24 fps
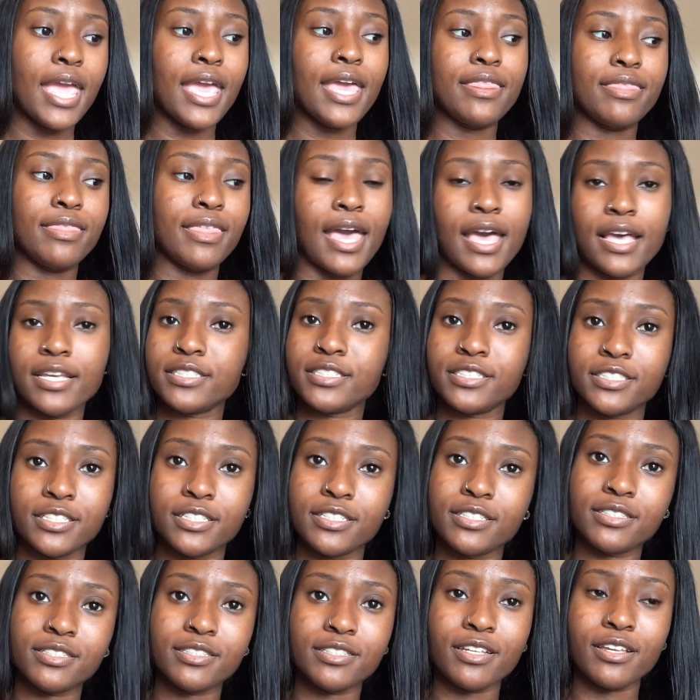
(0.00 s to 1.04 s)
And that's
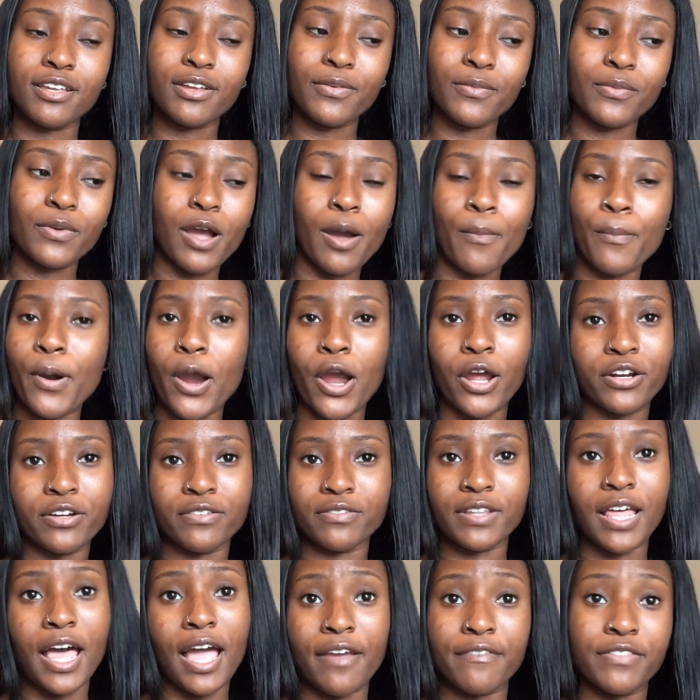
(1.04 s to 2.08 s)
just a part
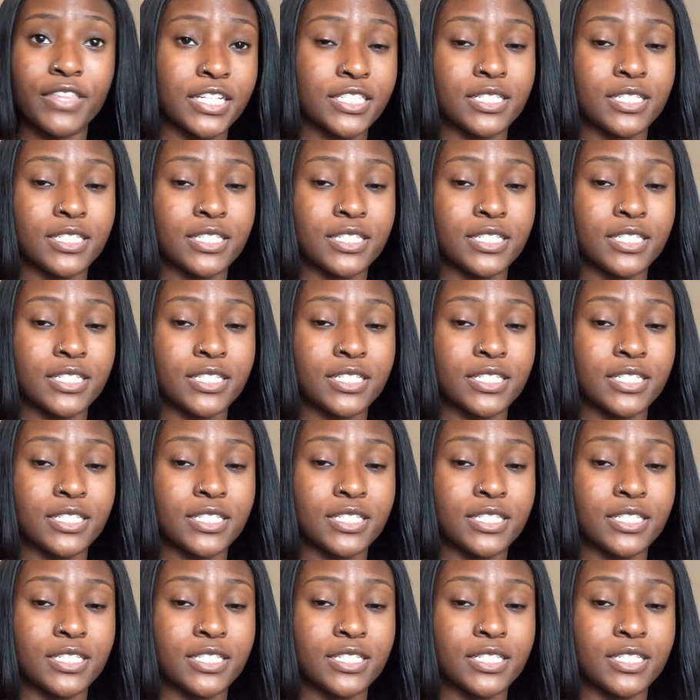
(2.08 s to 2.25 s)
of life.